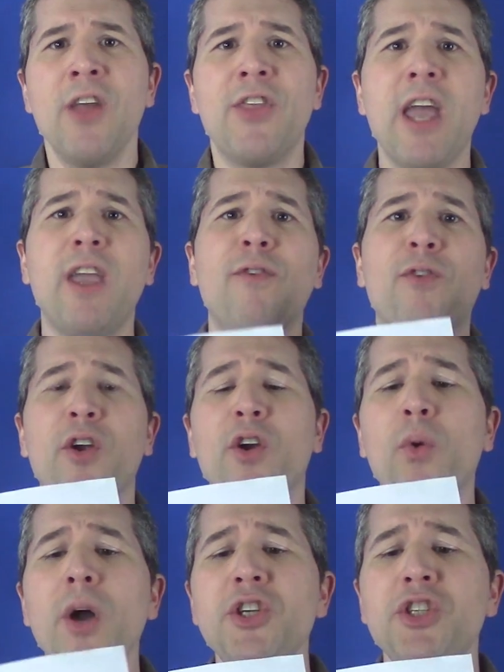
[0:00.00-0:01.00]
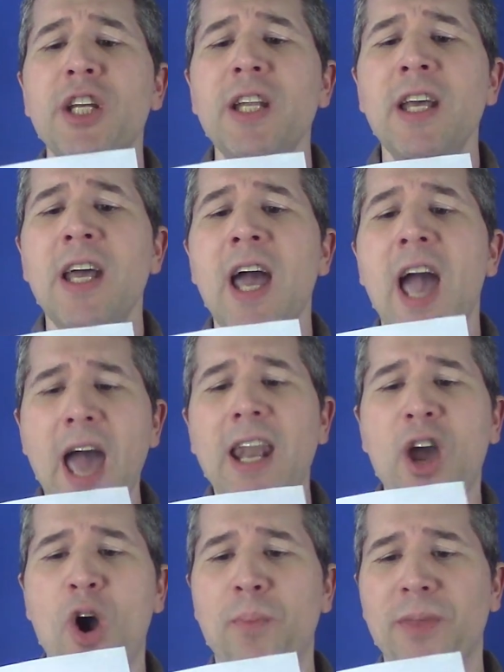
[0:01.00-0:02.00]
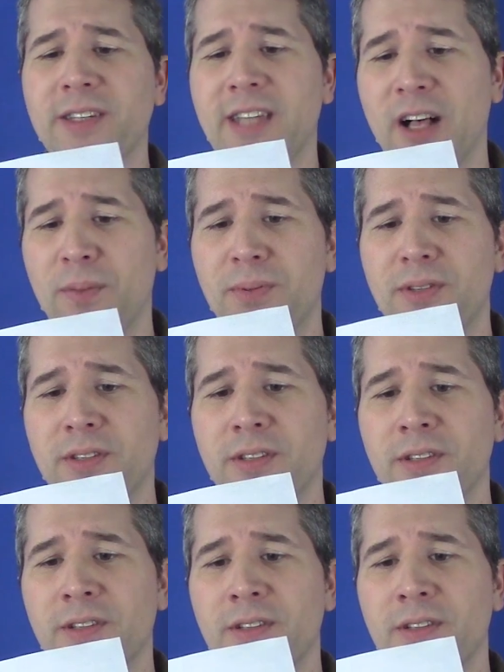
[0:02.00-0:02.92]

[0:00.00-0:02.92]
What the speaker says: Thank you for your question, and I hope this helps.